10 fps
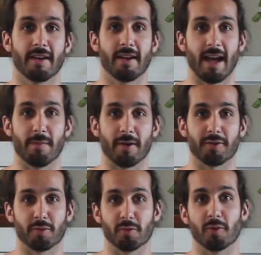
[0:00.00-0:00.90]
help
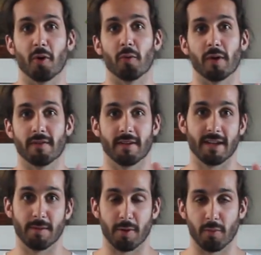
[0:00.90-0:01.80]
us to go even
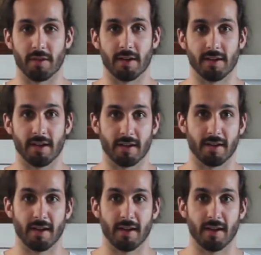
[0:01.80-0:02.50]
deeper with the yin.